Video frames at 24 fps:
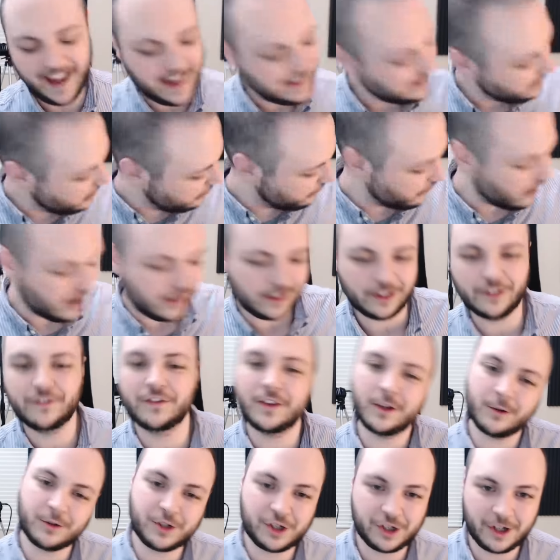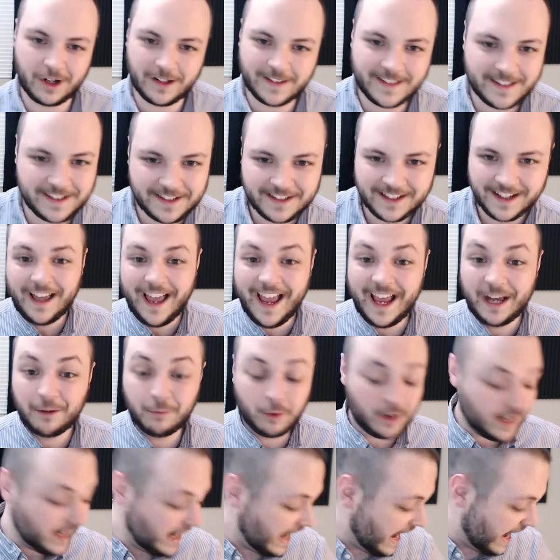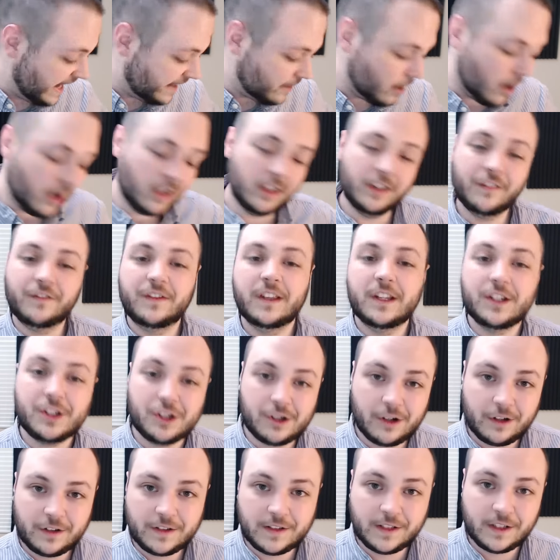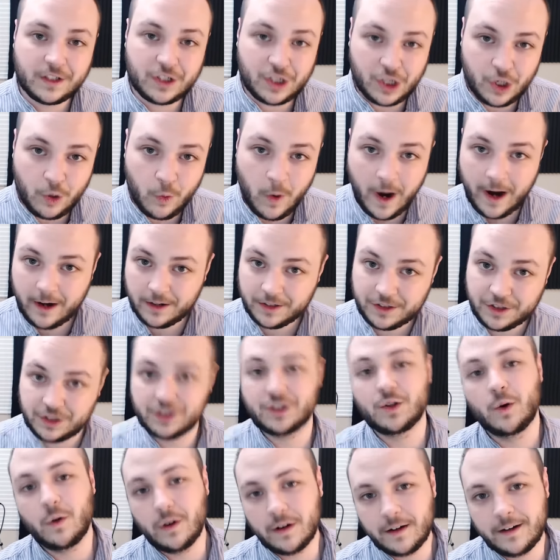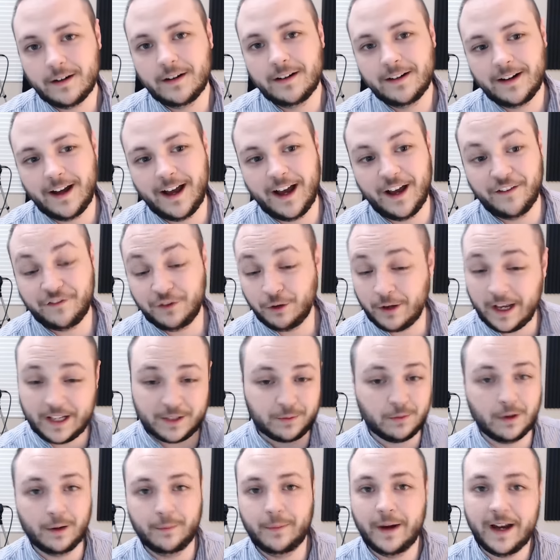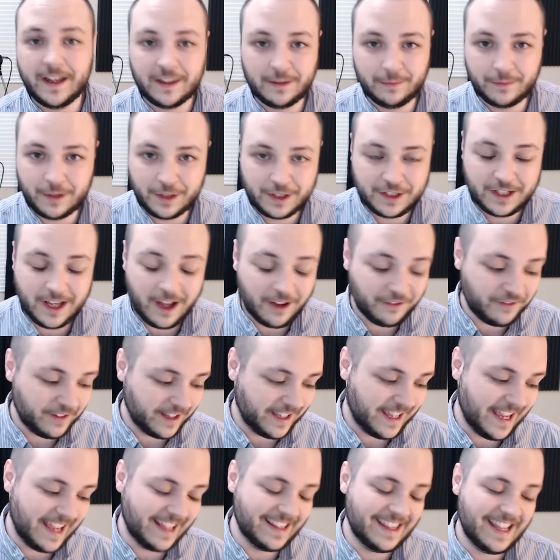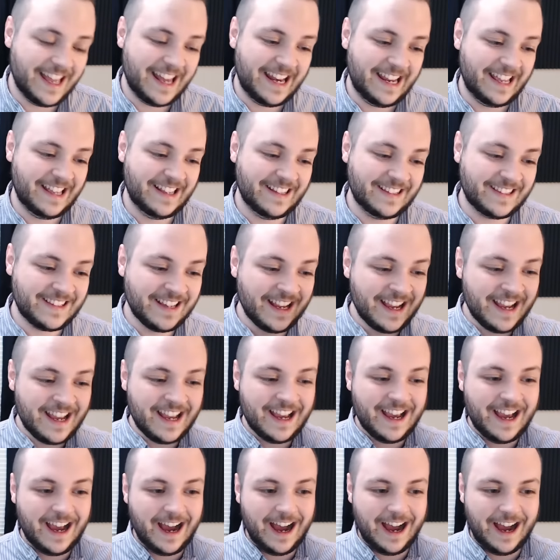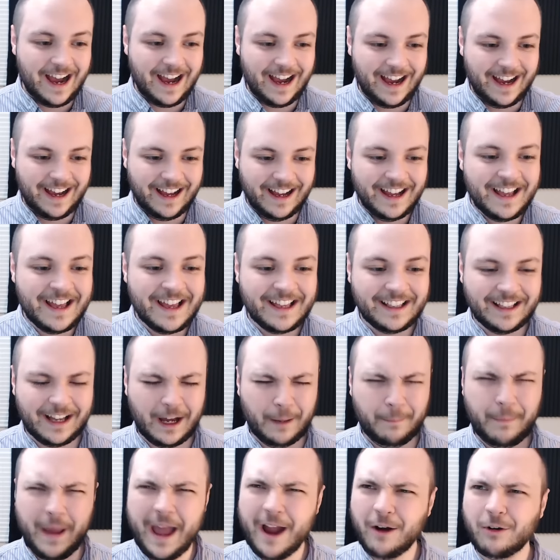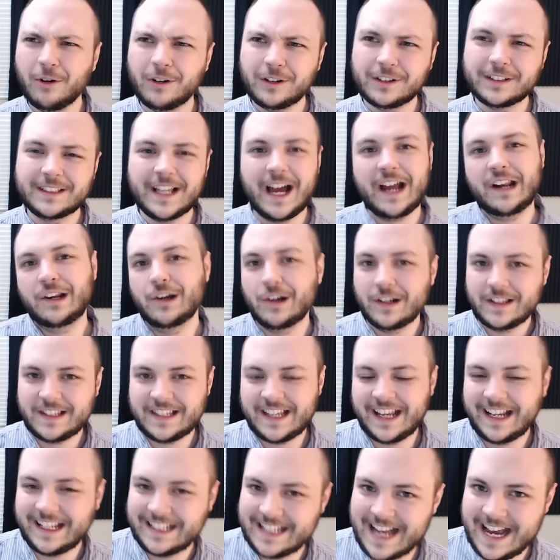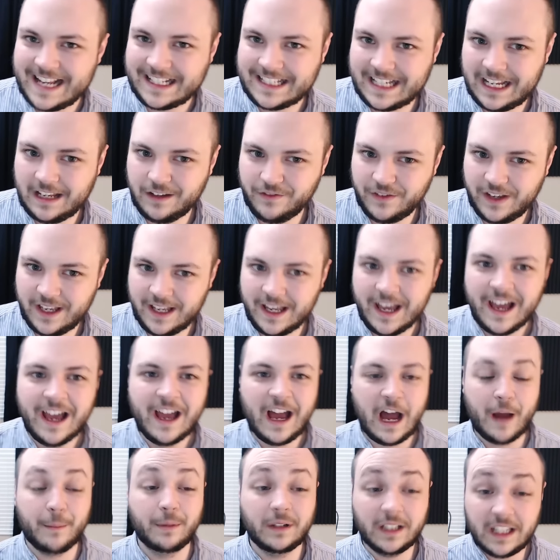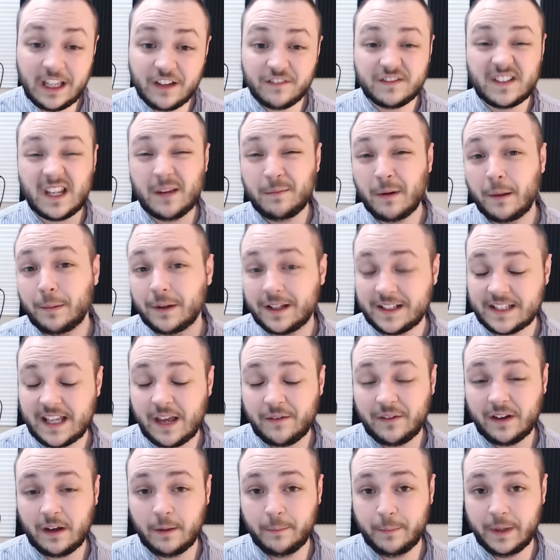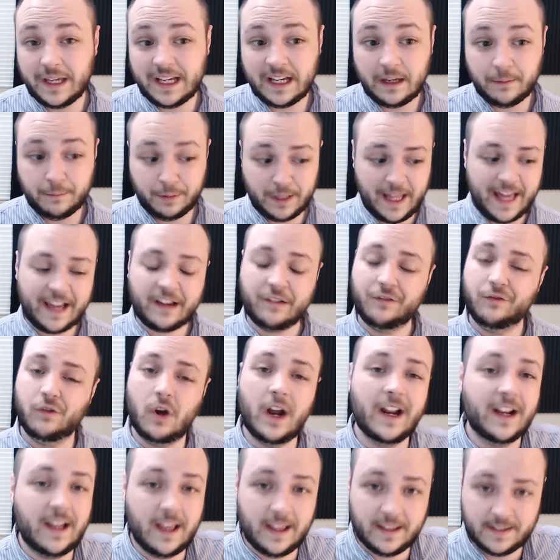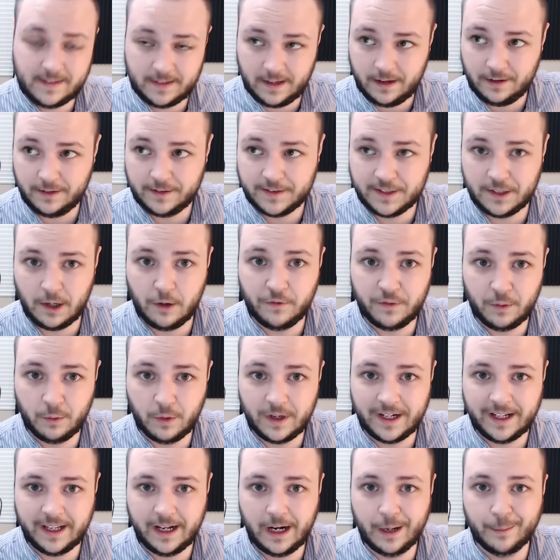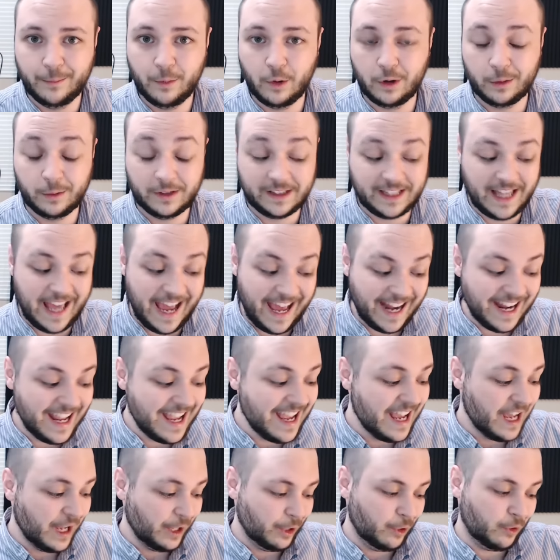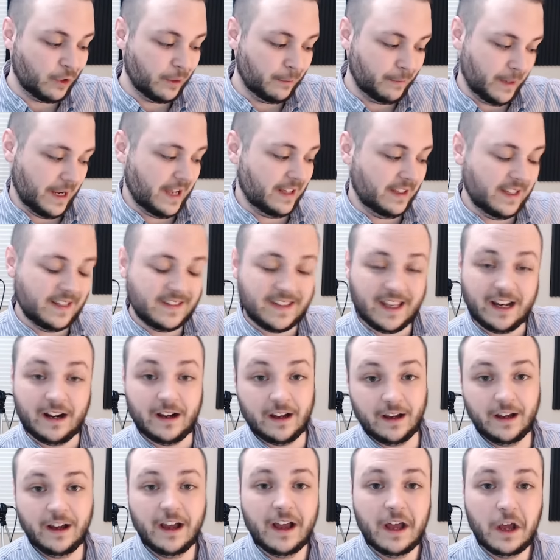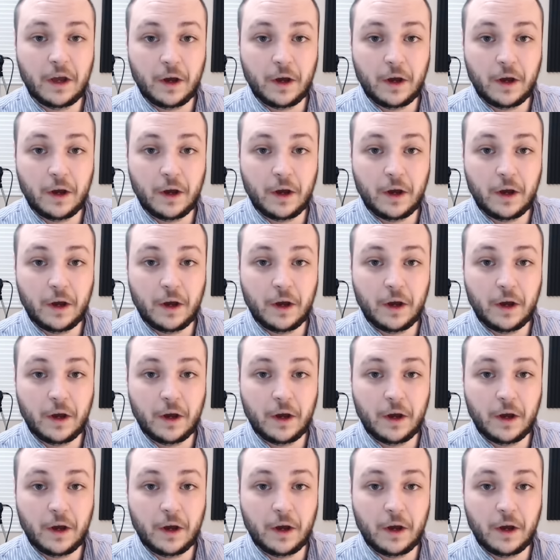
I love all of those shirts, and we're gonna add all of these shirts to our store. If you guys want to buy them yourself, again, that is apparel.nerdsync.tv. I believe TeePublic is having a big Black Friday sale, so if you want to get on board with that, you can buy these at a